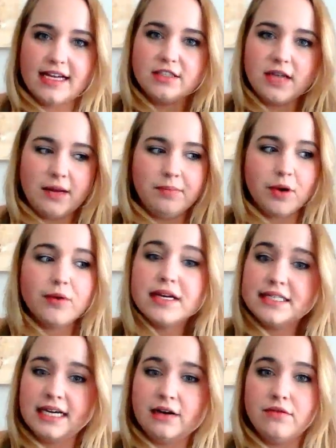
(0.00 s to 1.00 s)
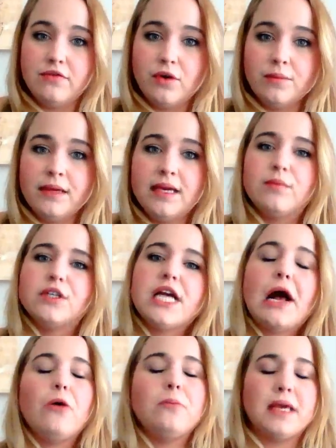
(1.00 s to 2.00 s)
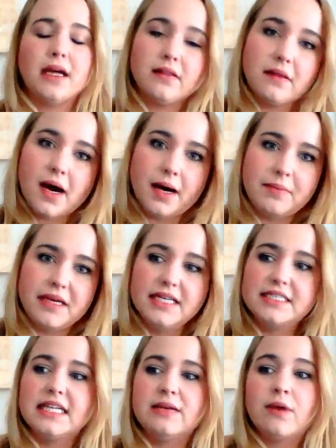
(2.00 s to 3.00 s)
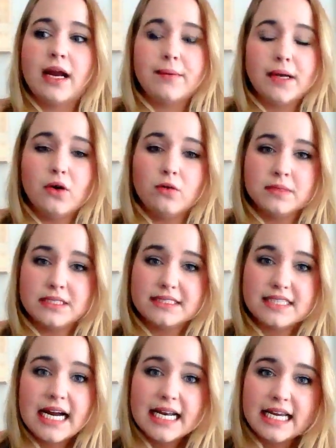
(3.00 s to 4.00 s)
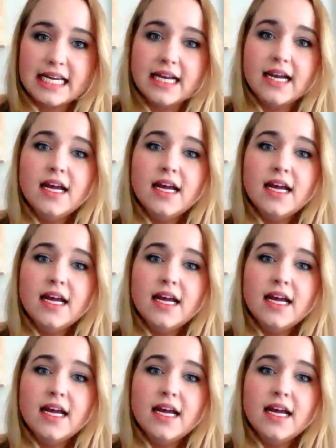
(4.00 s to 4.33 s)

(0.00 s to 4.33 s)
It broke it down for me, which helped me a lot, because then when I went home to study,